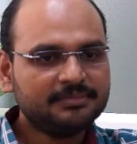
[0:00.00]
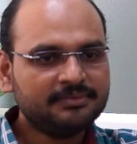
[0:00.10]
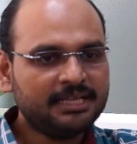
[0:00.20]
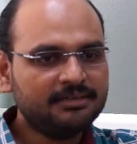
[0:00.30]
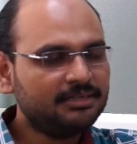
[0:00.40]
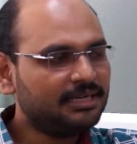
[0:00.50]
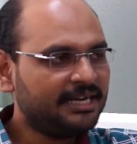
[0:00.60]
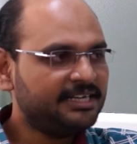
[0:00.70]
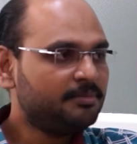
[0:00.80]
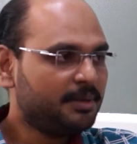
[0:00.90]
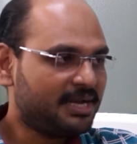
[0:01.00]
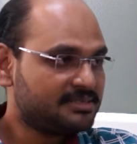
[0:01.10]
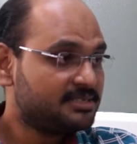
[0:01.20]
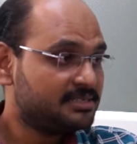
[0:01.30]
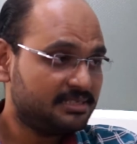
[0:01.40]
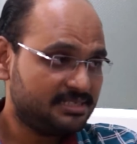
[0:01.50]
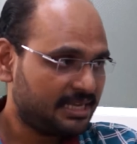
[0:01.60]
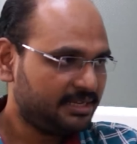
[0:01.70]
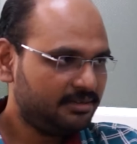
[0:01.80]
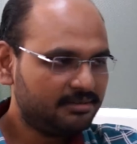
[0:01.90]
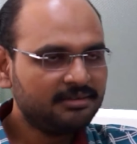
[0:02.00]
Then I did my master's in design.